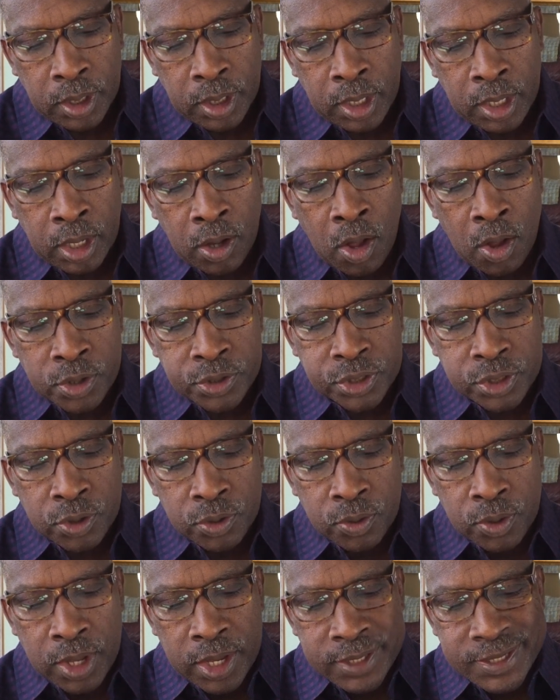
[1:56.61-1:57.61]
And
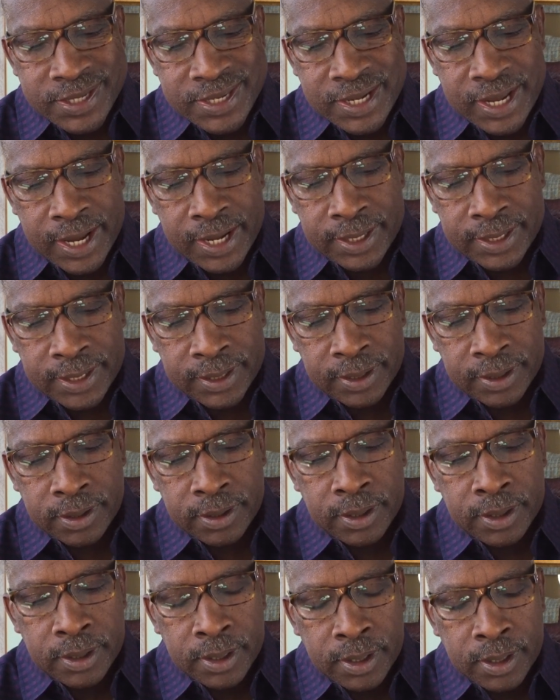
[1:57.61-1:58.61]
also, a snake,
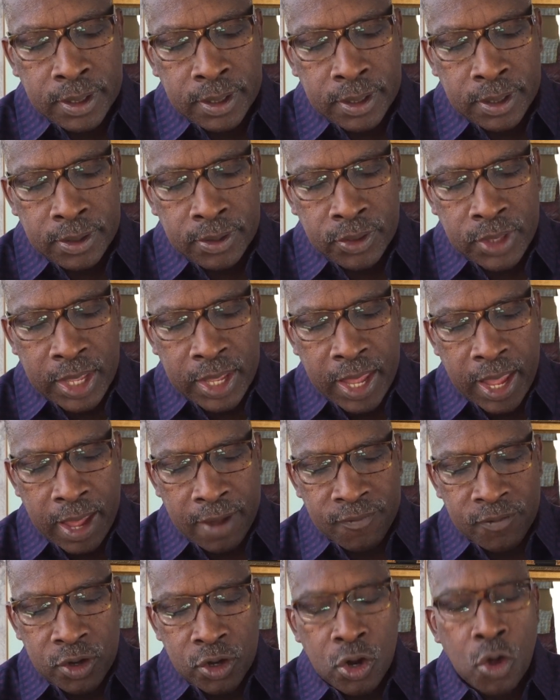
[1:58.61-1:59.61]
they
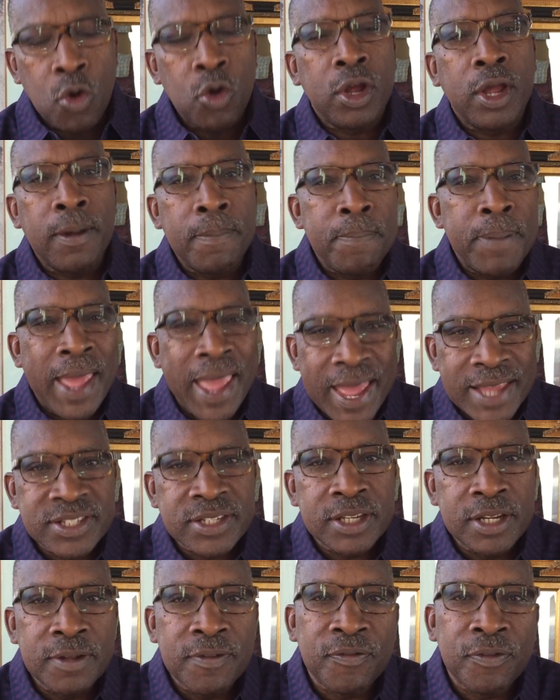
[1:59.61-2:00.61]
have no
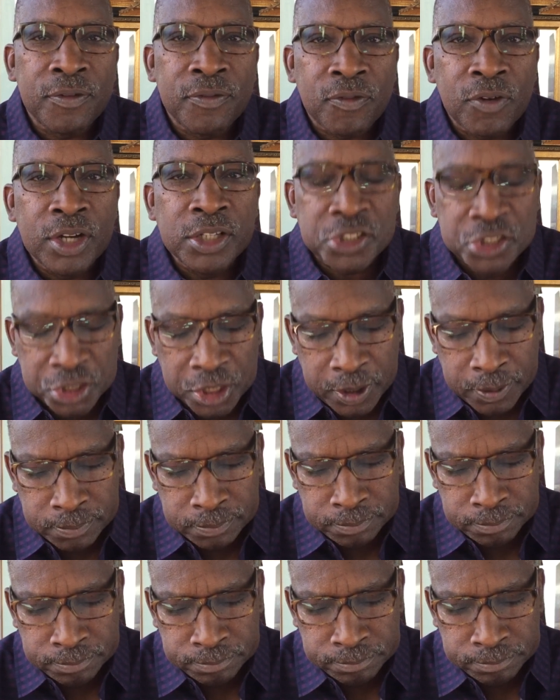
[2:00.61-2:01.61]
capacity for friendship.